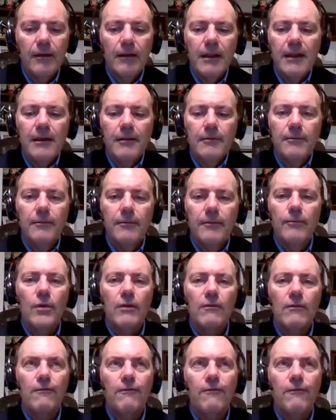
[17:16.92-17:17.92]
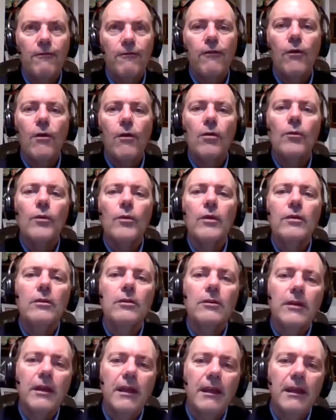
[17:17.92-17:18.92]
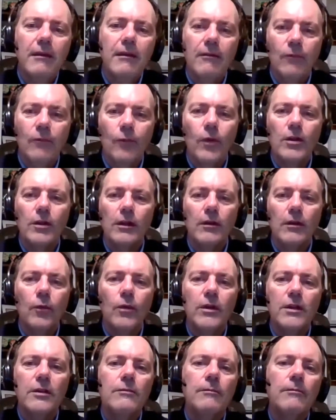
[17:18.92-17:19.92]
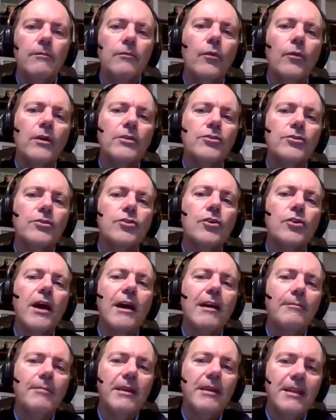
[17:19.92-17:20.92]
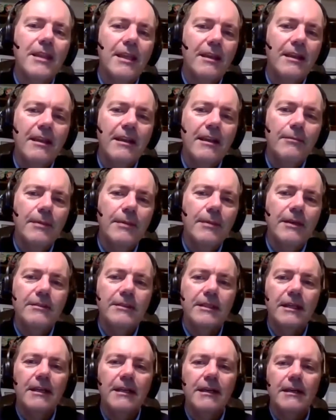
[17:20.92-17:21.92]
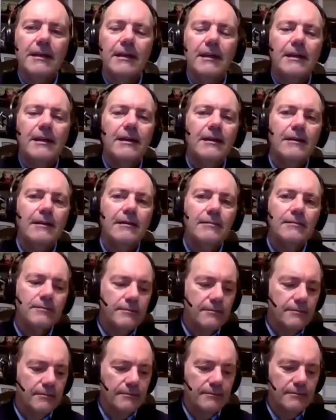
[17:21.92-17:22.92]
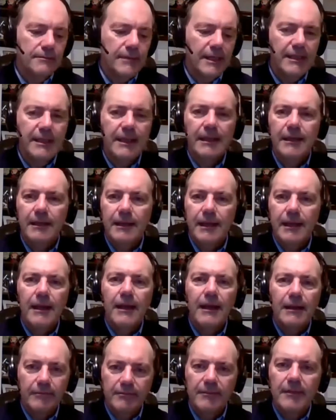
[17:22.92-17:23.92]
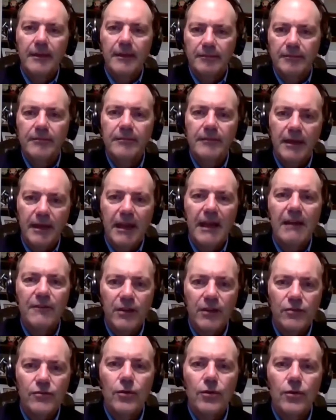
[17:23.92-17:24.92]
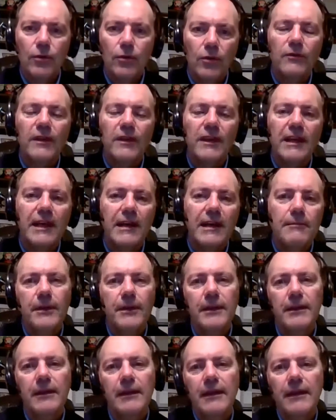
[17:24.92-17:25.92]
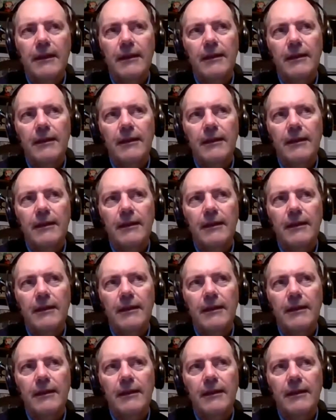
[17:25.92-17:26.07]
kind of more forward looking. What what what should I be thinking about? Um, my day to day, I, I I have control over that, but